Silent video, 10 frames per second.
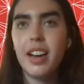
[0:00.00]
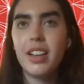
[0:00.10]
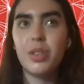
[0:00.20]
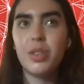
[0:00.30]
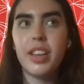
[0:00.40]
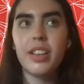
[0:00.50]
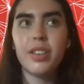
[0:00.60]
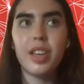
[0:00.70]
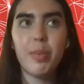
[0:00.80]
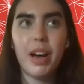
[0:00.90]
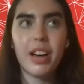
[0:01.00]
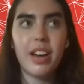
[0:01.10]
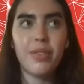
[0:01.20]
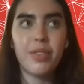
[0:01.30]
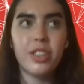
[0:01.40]
And so I think looking
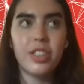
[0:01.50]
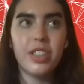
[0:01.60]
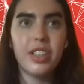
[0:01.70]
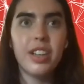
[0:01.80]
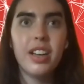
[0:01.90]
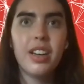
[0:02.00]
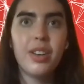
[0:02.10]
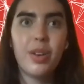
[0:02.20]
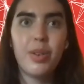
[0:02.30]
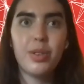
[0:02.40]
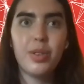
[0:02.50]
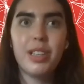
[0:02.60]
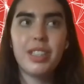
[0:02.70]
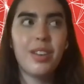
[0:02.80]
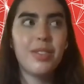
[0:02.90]
back at first year, I would have told
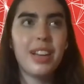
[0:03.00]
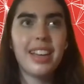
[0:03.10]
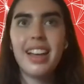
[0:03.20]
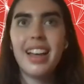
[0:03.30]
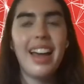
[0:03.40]
myself like,